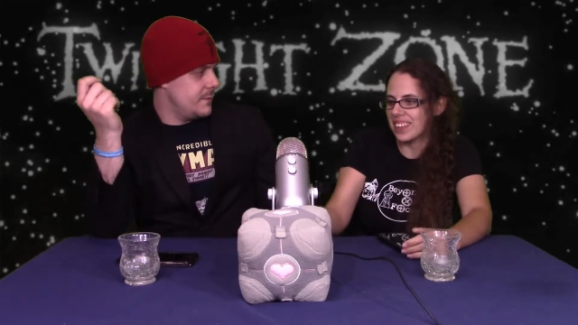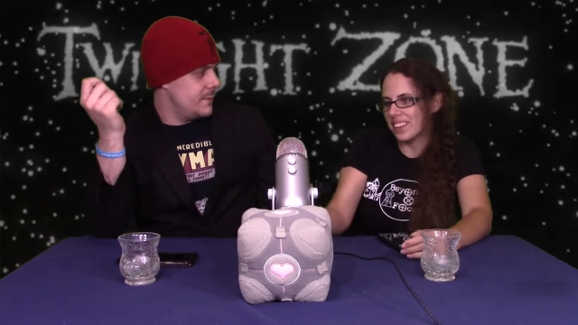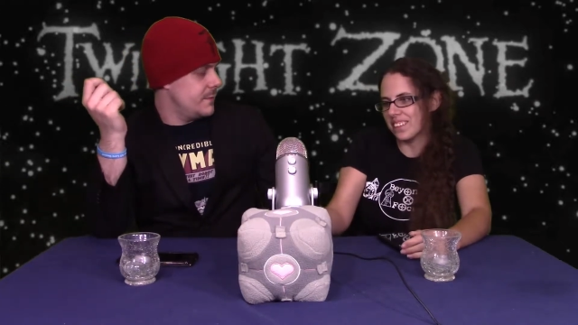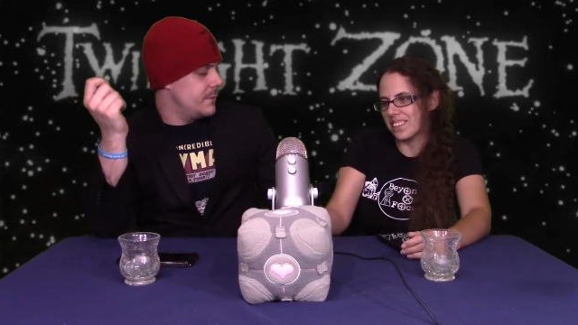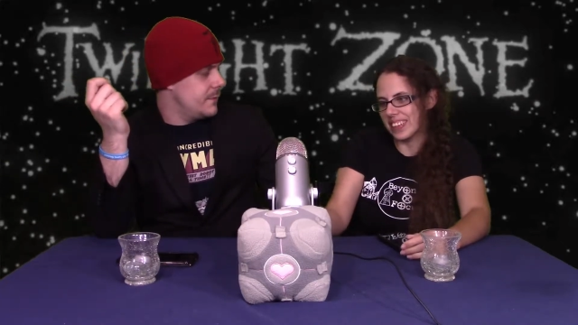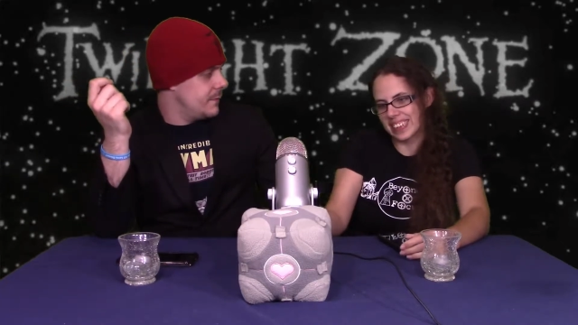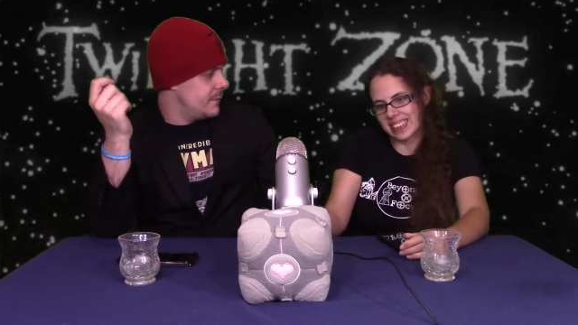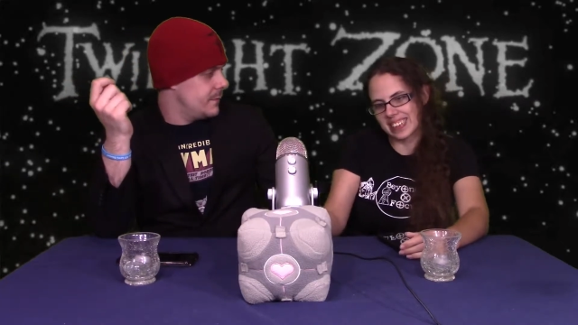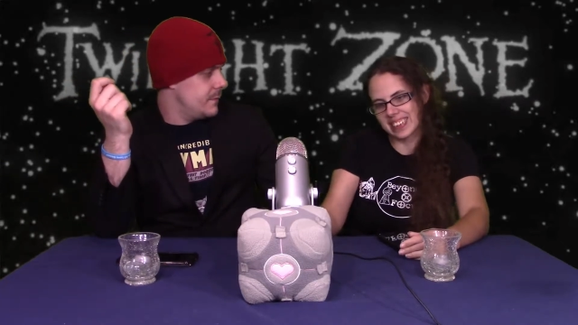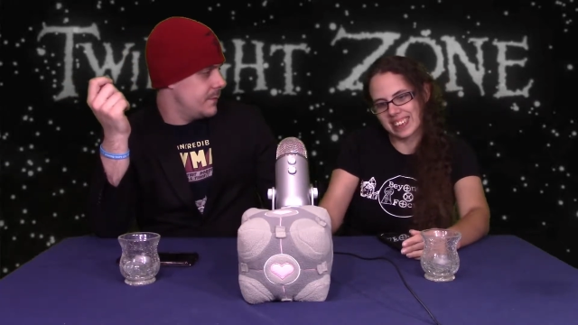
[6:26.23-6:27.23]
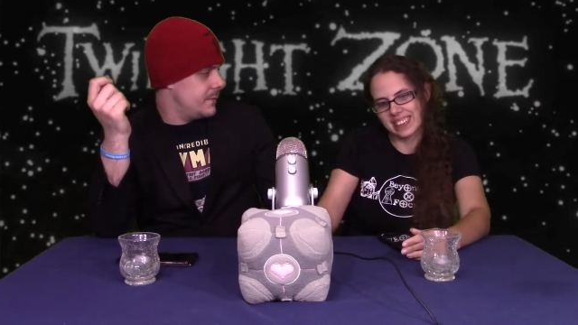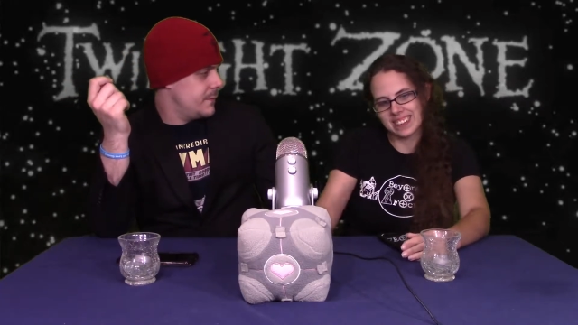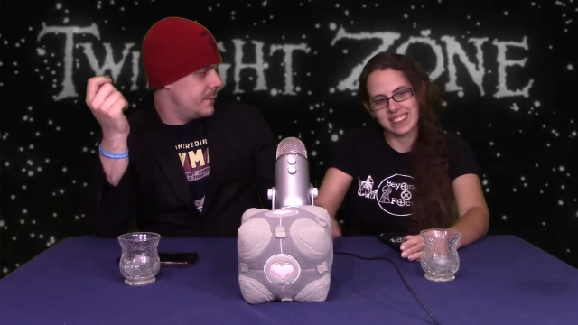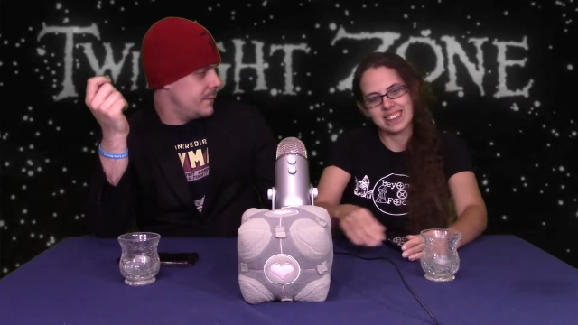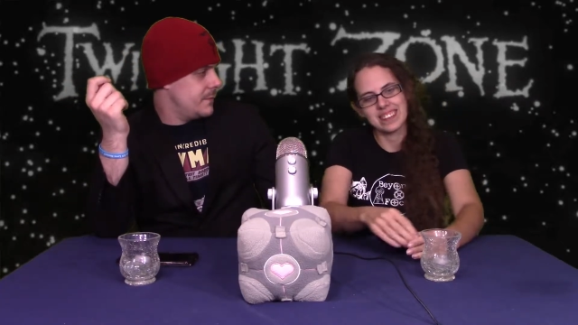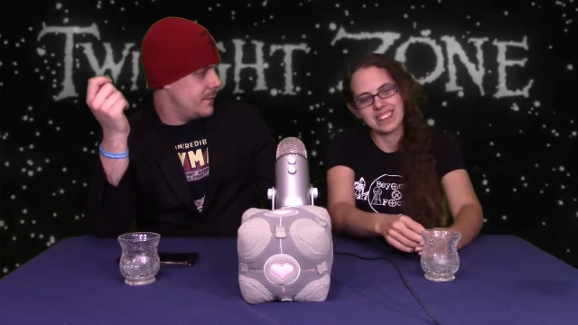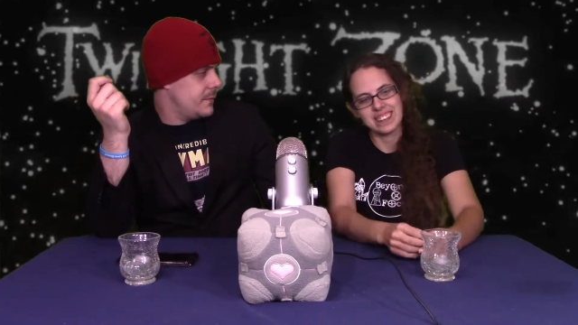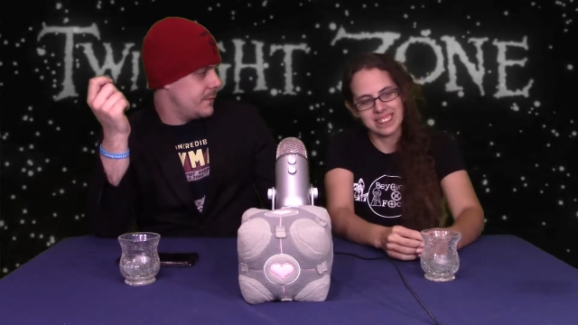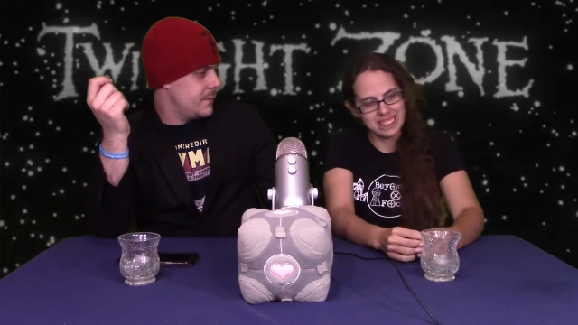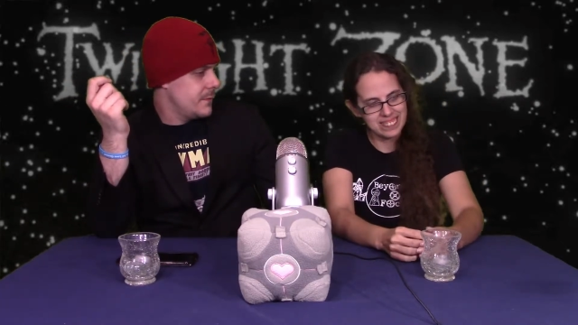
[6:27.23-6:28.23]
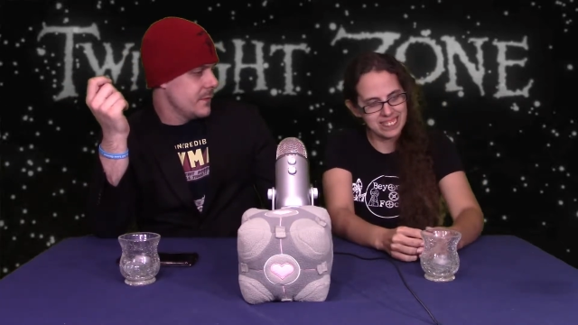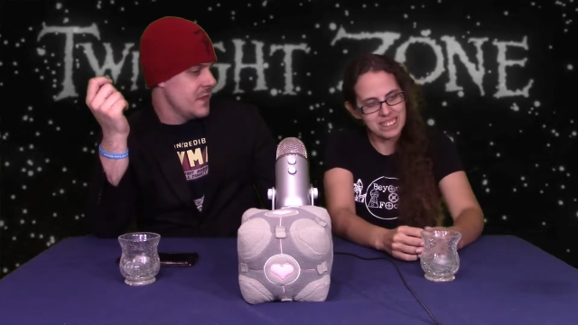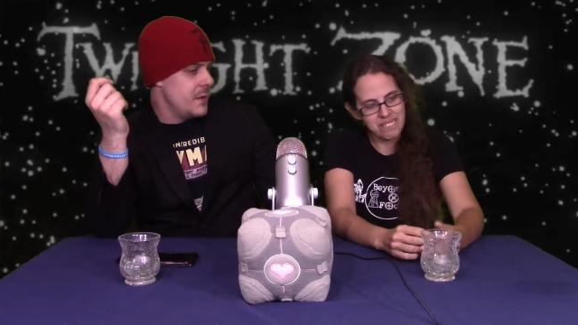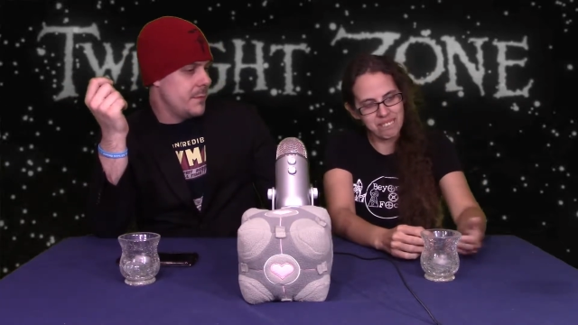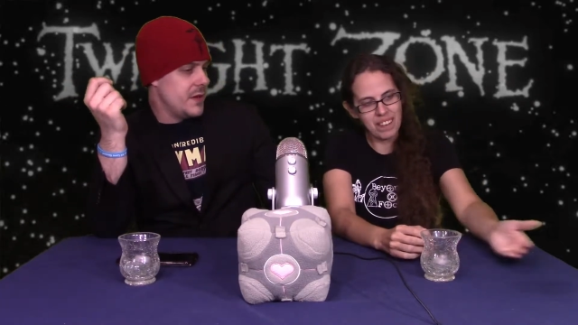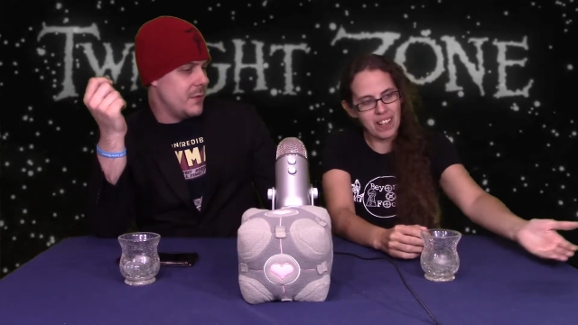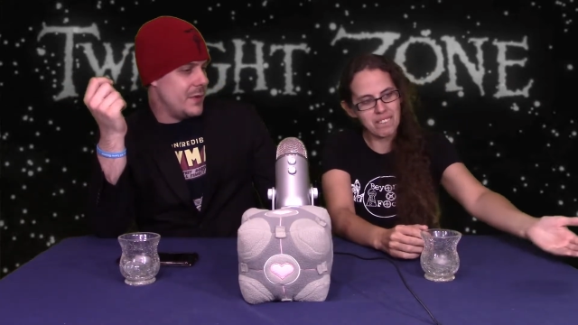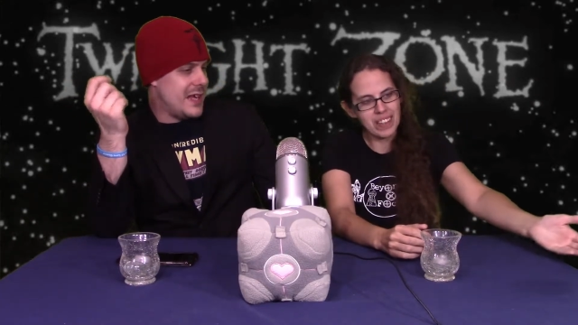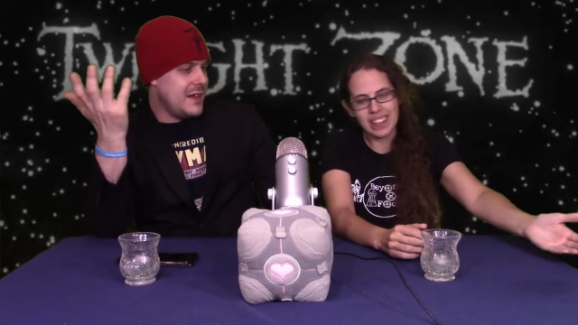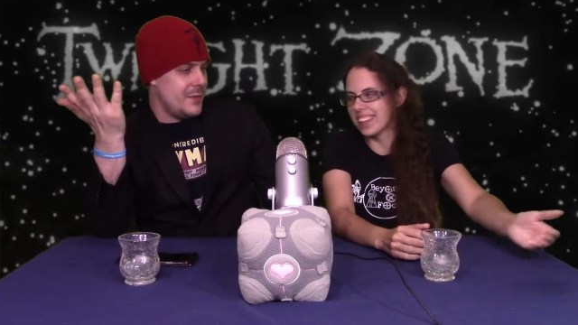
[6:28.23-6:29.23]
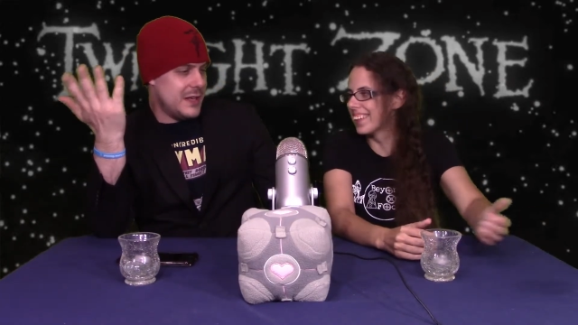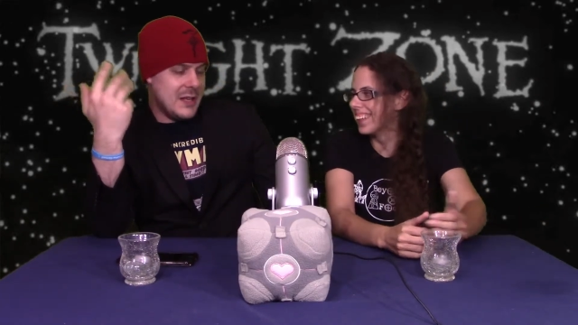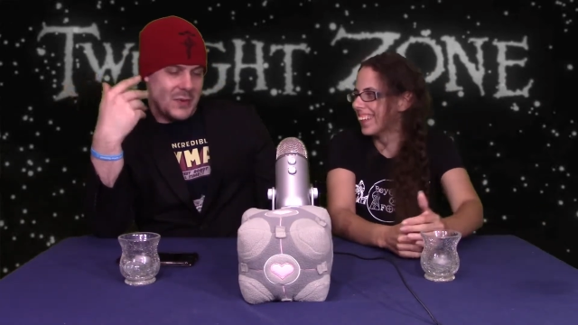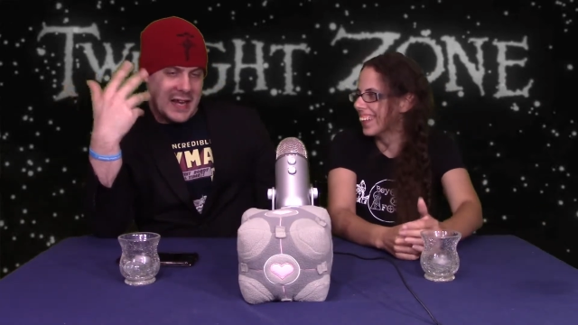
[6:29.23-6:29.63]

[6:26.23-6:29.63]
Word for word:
Speaker 1: to just. But when I, when I when